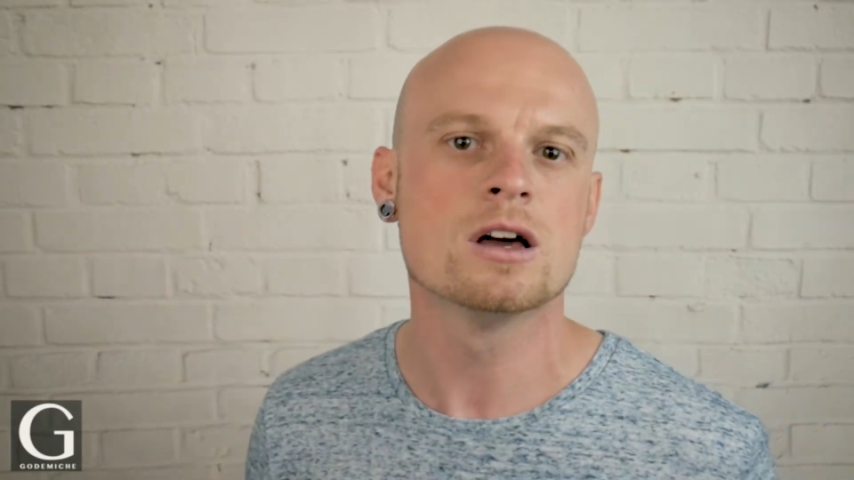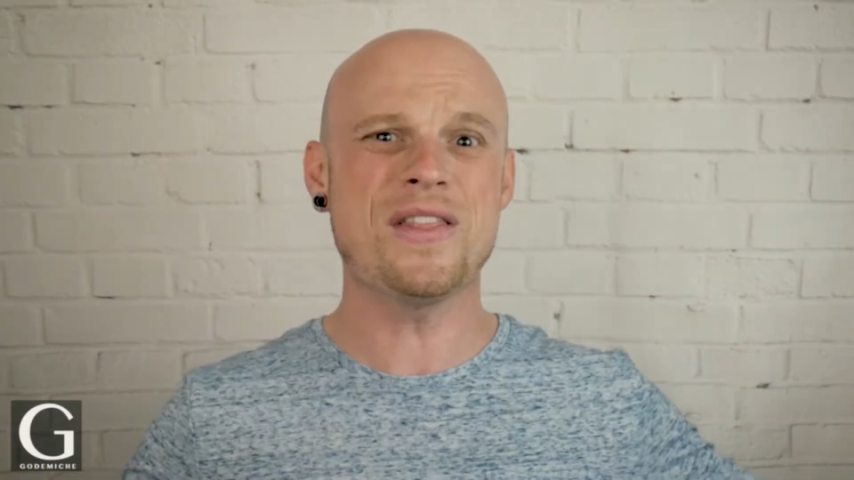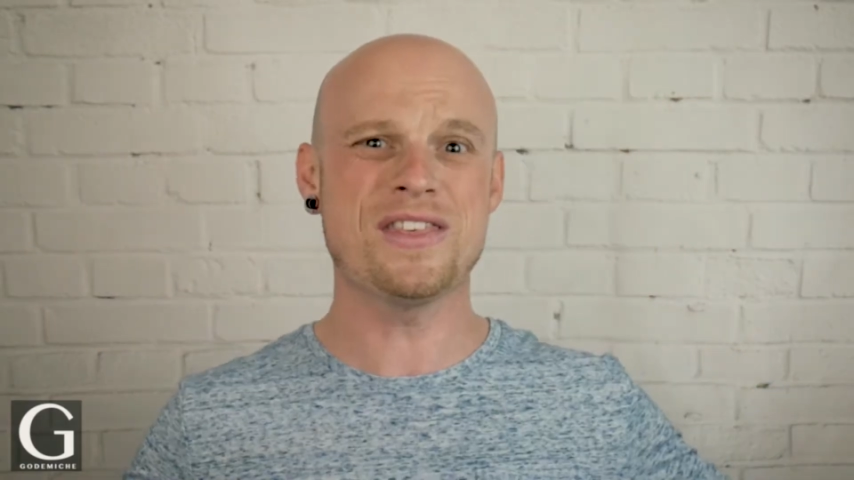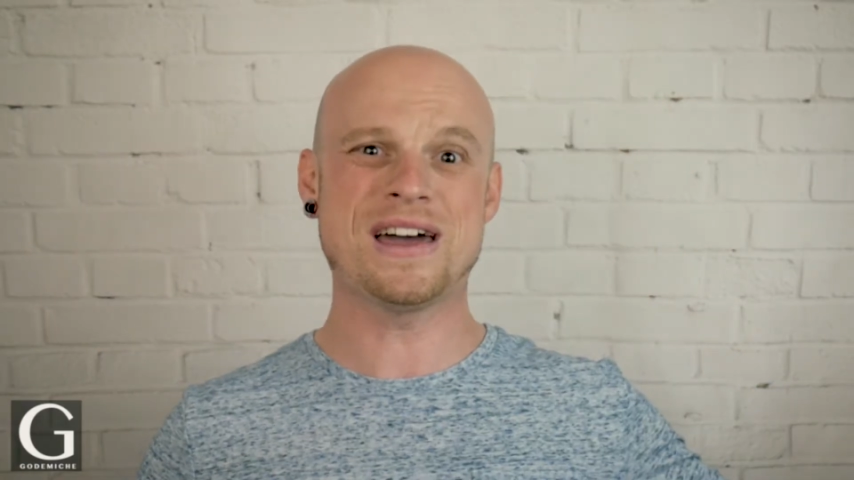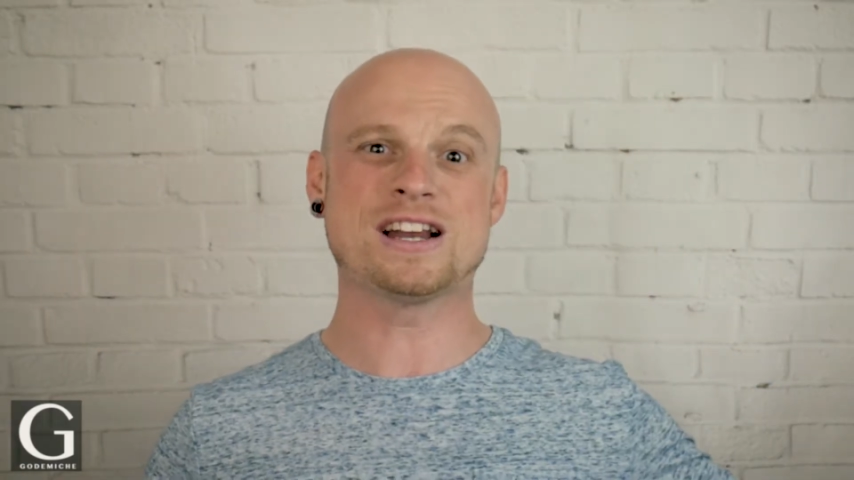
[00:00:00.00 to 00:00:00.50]

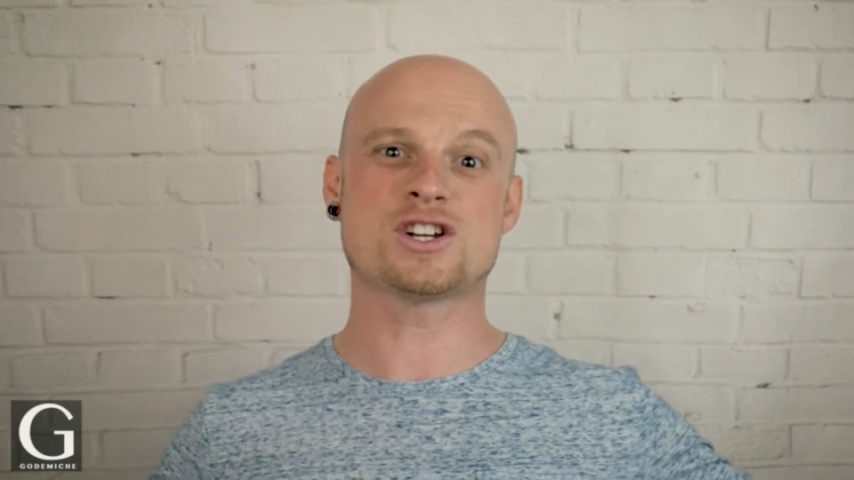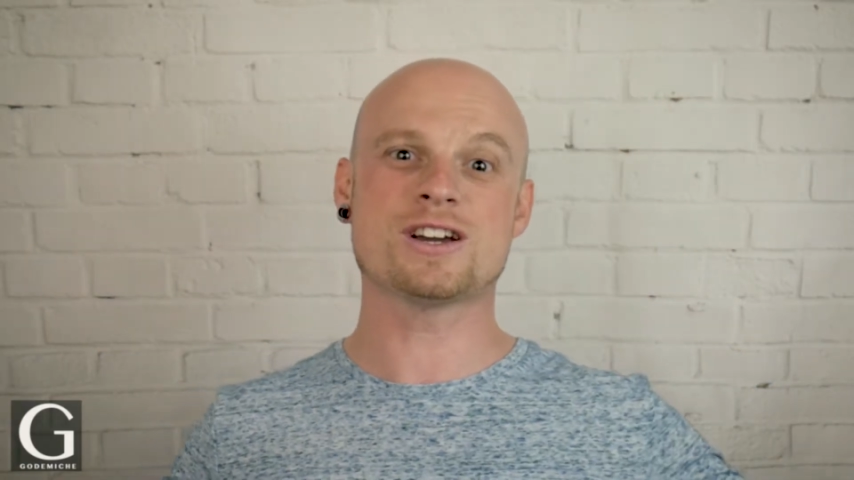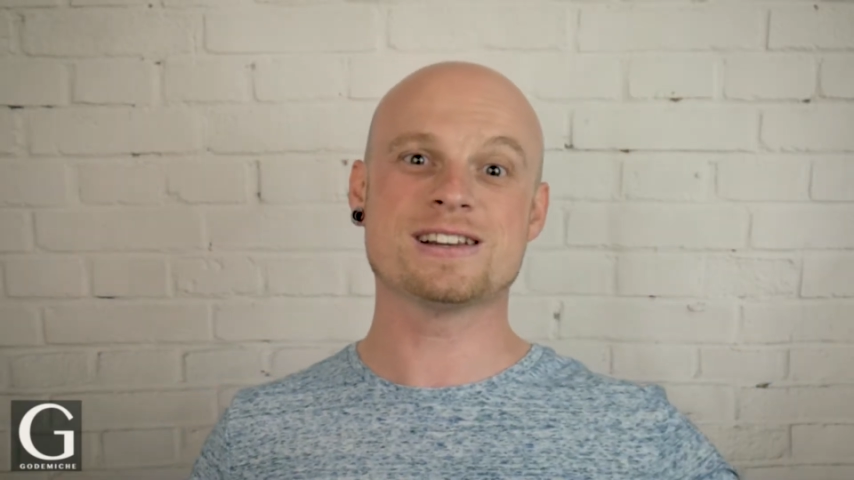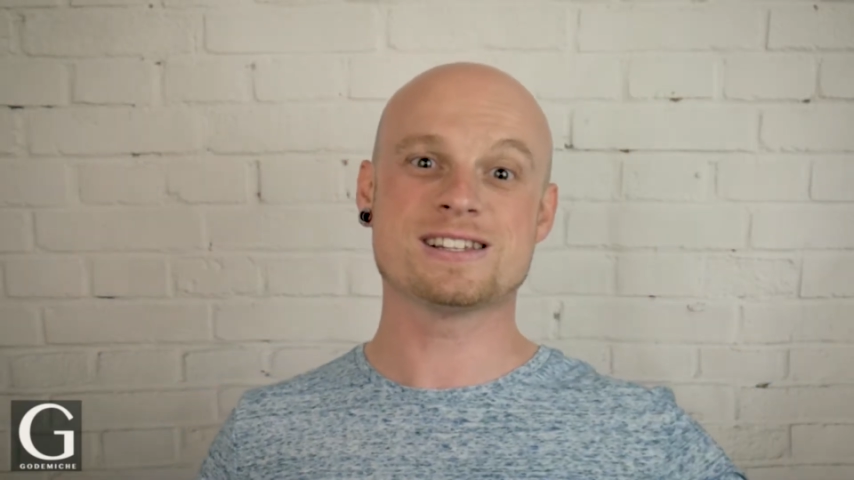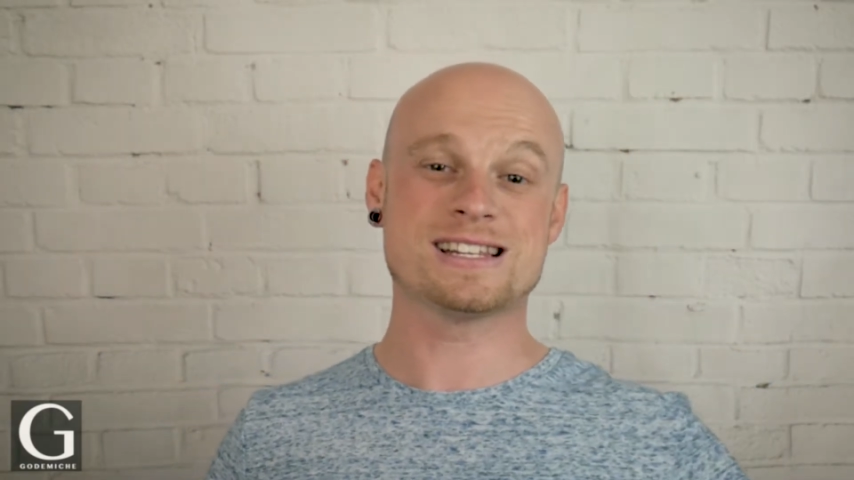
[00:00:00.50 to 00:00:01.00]
Whether that
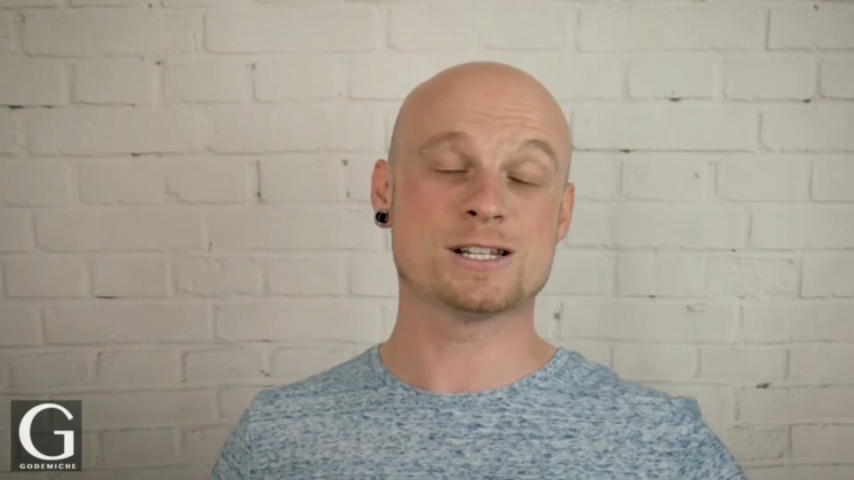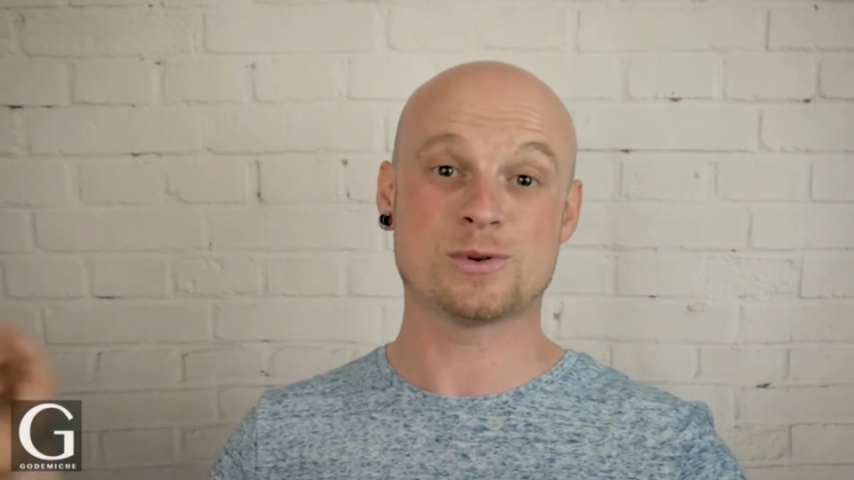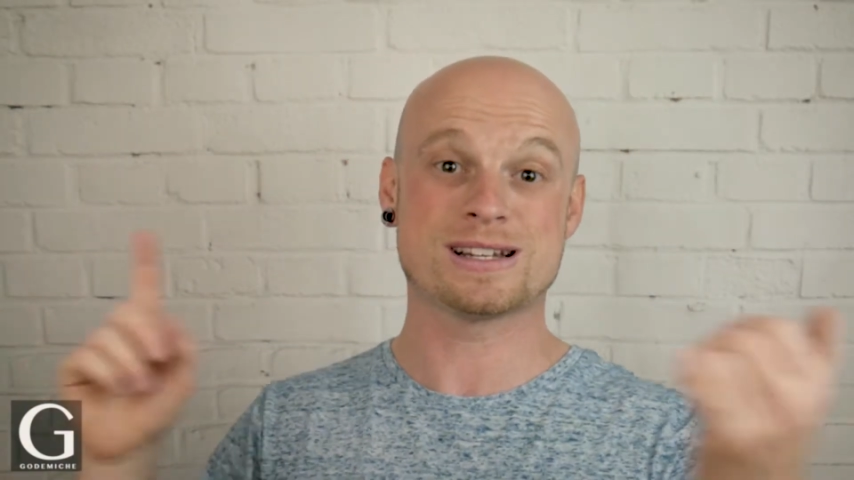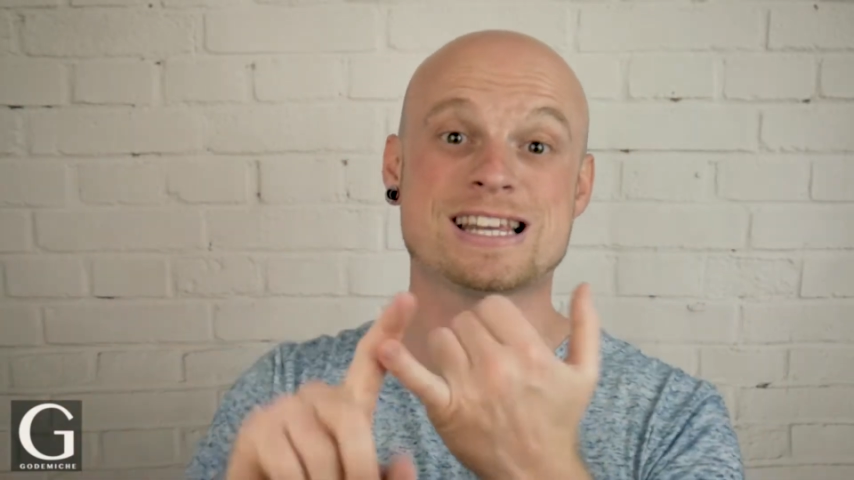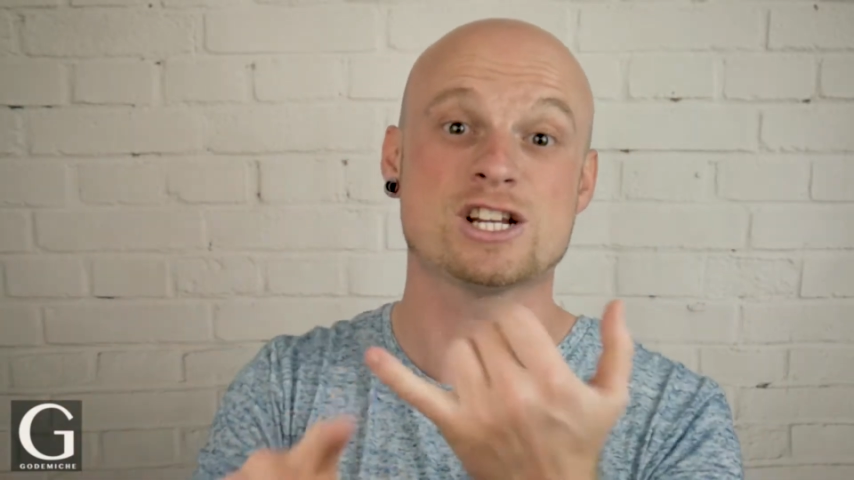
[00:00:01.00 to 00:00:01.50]
journeys into
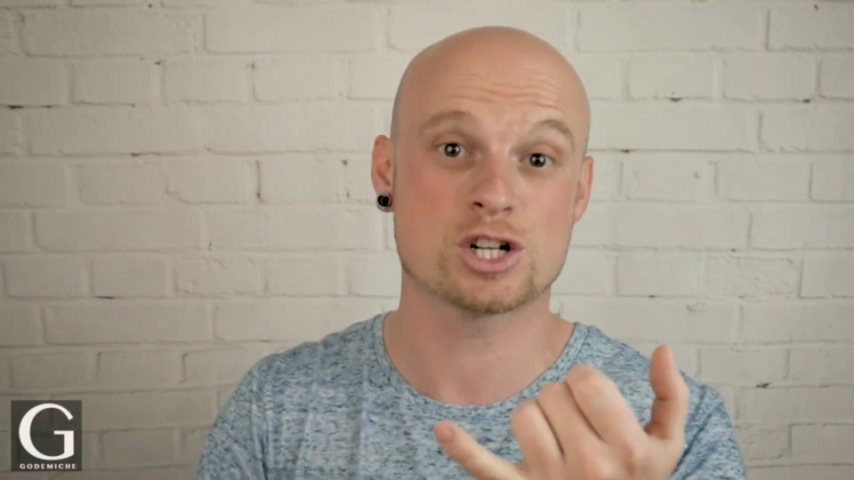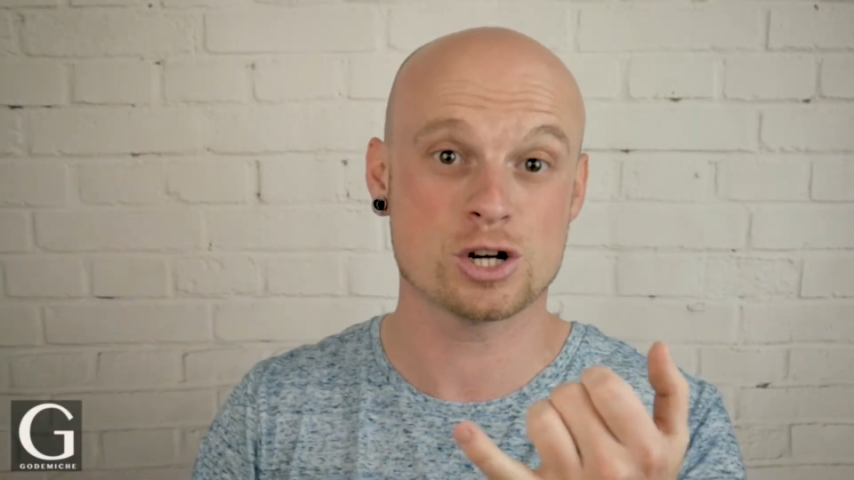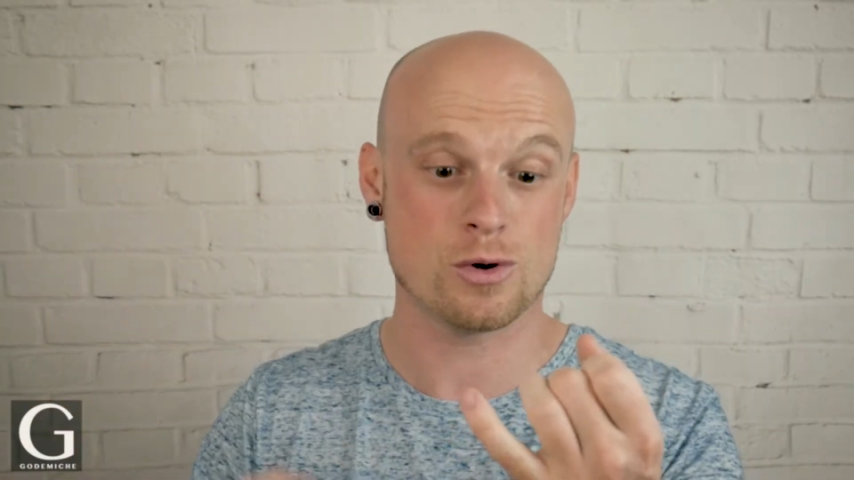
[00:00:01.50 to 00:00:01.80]
a tissue,